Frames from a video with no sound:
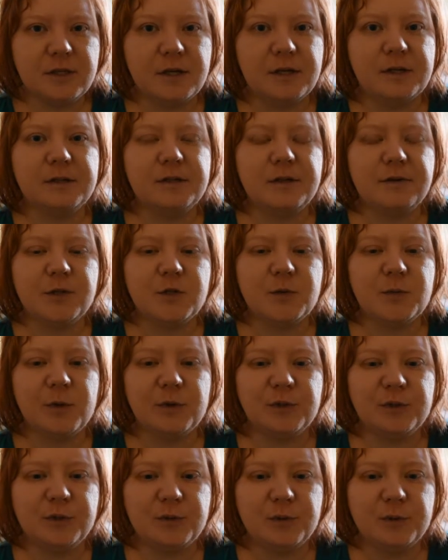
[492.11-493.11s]
and there is
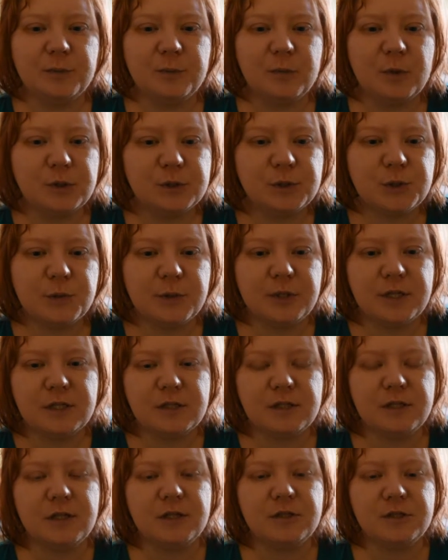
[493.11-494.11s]
more to
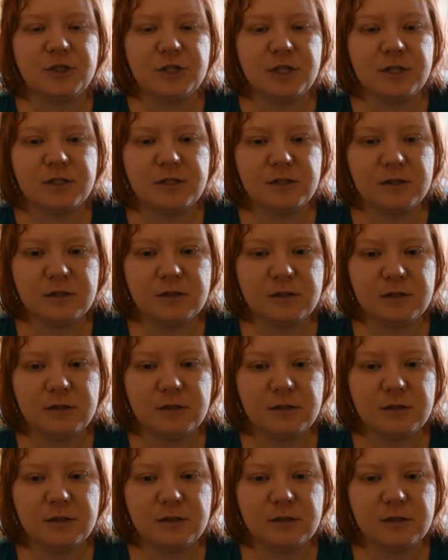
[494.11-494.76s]
it than just